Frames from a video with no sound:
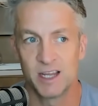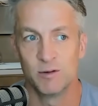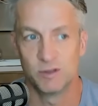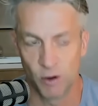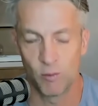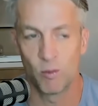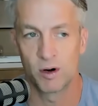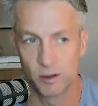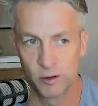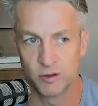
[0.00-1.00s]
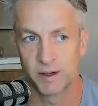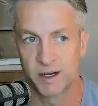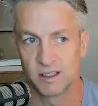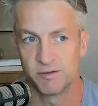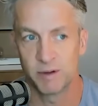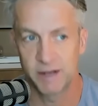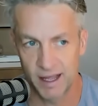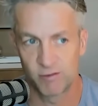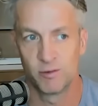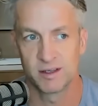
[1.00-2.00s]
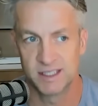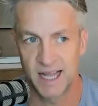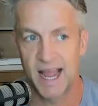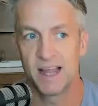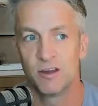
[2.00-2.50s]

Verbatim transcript: you don't want to lose because if you get through this day,